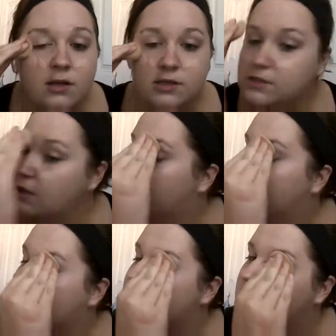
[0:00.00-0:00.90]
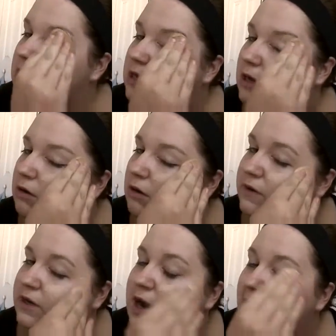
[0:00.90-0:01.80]
So make sure you go
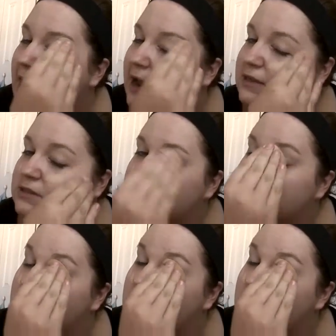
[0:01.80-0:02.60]
over your eyes.